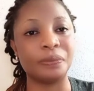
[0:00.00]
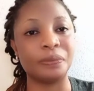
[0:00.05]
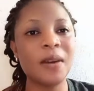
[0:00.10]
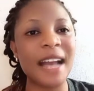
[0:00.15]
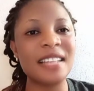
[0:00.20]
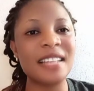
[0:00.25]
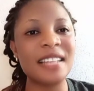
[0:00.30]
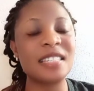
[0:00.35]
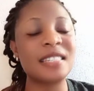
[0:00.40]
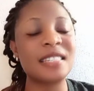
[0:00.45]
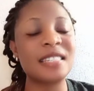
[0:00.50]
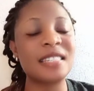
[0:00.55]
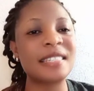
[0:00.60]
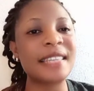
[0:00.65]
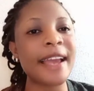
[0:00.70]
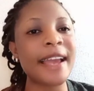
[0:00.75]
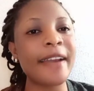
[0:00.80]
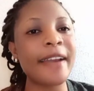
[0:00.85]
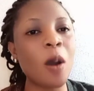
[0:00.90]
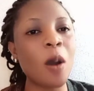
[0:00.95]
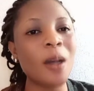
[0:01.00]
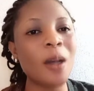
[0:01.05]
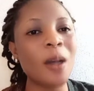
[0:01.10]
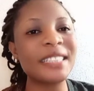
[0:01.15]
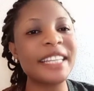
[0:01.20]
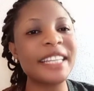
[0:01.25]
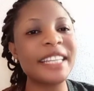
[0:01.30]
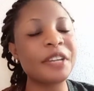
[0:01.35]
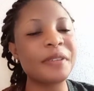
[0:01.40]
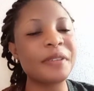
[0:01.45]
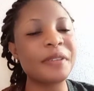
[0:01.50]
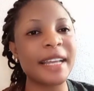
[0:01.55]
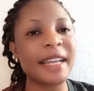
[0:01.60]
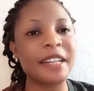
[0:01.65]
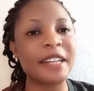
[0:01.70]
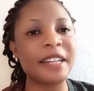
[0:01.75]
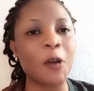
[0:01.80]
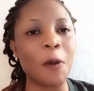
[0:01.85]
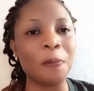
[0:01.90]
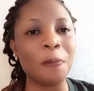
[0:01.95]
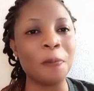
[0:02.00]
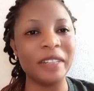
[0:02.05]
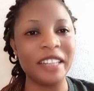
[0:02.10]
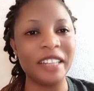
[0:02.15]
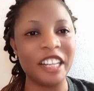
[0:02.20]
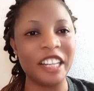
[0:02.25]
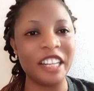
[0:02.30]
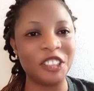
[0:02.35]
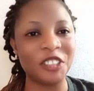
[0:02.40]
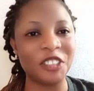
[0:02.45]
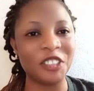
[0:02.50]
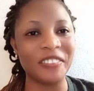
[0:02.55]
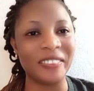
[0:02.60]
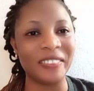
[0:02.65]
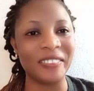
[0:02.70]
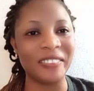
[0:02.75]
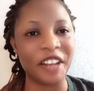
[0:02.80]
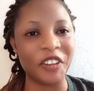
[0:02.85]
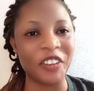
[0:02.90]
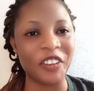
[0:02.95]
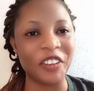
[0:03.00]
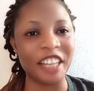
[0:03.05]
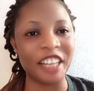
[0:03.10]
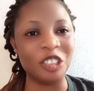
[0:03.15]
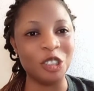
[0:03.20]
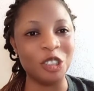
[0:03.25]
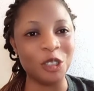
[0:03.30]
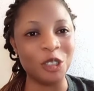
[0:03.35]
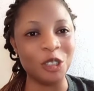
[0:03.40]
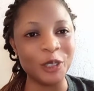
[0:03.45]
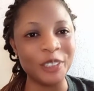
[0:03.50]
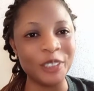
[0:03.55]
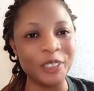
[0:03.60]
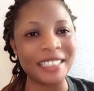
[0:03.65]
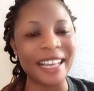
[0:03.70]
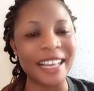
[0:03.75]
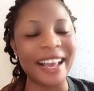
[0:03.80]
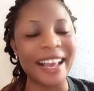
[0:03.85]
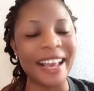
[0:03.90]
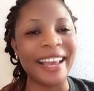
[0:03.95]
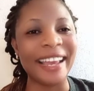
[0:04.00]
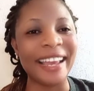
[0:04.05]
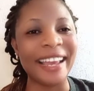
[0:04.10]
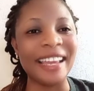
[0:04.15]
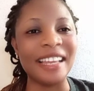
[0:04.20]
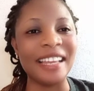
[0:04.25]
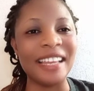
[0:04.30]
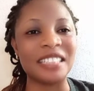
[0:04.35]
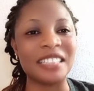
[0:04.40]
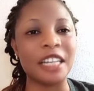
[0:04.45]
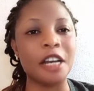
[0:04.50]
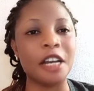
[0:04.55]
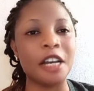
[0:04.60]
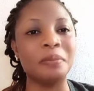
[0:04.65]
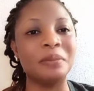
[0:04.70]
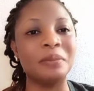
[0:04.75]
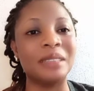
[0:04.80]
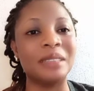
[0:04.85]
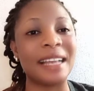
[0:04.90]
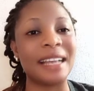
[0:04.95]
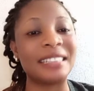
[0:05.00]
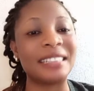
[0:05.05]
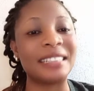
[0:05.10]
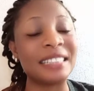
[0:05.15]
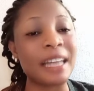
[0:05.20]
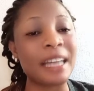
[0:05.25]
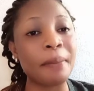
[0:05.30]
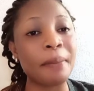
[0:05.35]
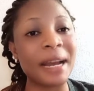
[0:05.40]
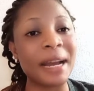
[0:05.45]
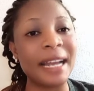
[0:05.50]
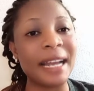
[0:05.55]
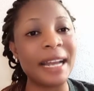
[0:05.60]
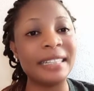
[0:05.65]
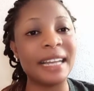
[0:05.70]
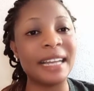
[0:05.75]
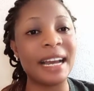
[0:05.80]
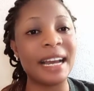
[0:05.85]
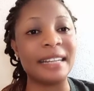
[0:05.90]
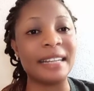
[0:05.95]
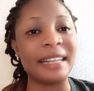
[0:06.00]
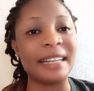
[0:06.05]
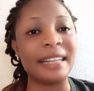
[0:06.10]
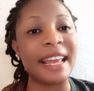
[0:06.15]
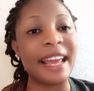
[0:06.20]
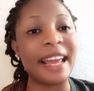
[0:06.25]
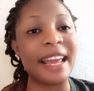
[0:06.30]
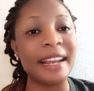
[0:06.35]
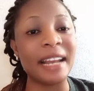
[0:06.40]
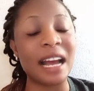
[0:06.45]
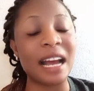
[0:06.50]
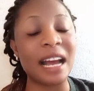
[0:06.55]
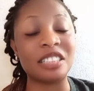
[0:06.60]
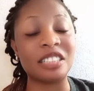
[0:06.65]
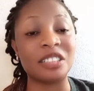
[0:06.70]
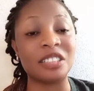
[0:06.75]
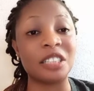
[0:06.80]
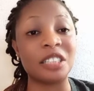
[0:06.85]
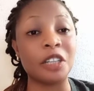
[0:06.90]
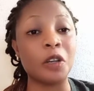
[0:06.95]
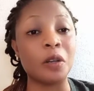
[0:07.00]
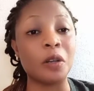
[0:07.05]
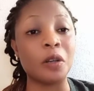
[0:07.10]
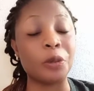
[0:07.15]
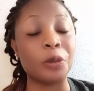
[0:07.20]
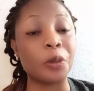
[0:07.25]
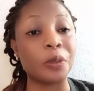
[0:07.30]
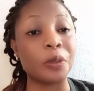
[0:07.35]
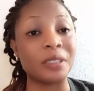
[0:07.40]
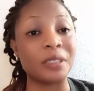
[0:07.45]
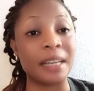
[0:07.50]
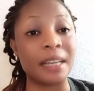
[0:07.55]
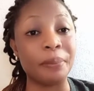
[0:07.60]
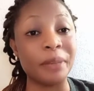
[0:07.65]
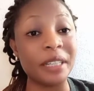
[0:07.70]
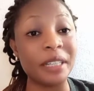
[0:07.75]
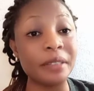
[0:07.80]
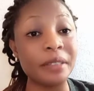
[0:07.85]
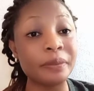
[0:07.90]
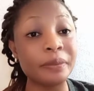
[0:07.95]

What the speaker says: Guys, the second ingredient combination that you can use is niacinamide and N-acetyl glucosamine.